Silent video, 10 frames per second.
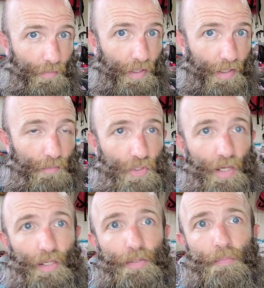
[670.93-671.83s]
about
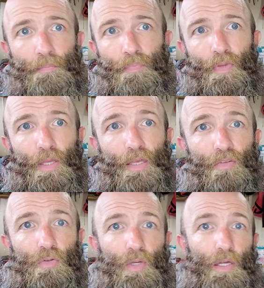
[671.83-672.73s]
Amtrak
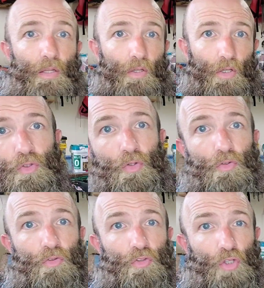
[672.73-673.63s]
is you get
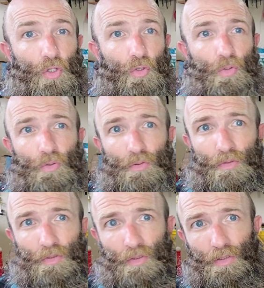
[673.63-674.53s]
two
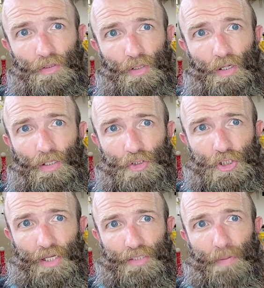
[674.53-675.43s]

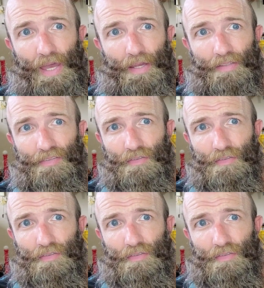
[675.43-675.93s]
checked bags.